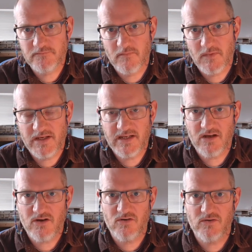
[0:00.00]
and
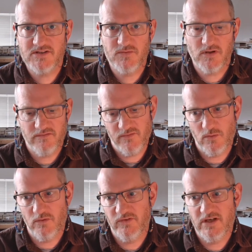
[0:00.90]
how Israel
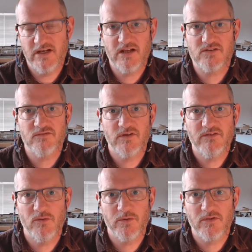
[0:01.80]
falls in and out of
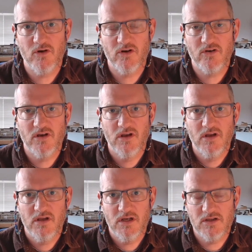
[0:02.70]
favor with God
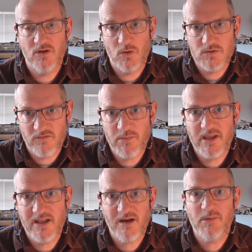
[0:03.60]
in the course of
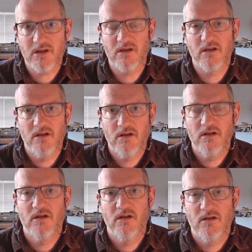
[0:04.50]
becoming
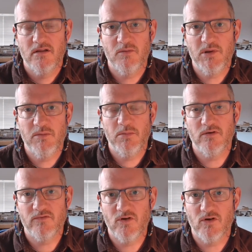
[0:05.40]
the people
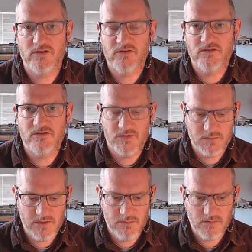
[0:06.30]
of God, the Jewish
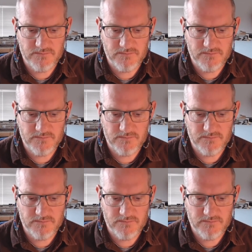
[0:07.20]
people.